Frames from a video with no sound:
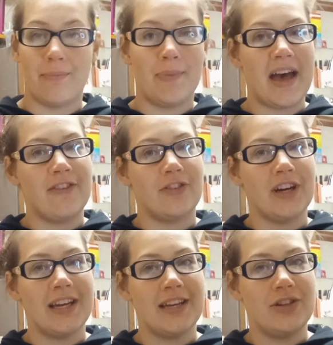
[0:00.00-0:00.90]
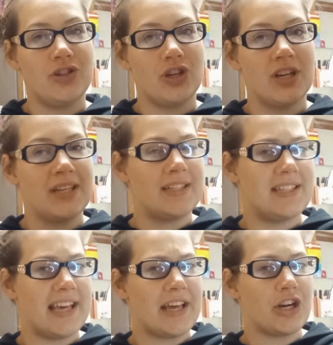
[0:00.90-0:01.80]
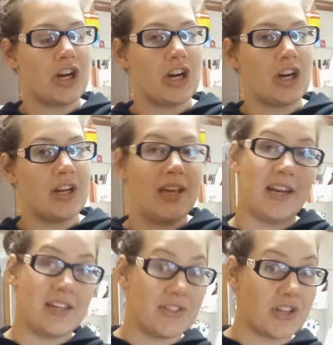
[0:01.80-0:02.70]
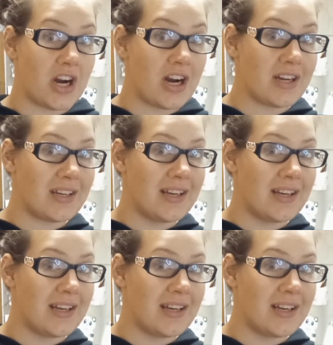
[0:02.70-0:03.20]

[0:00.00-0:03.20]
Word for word: a beverage, dinner, and a dessert.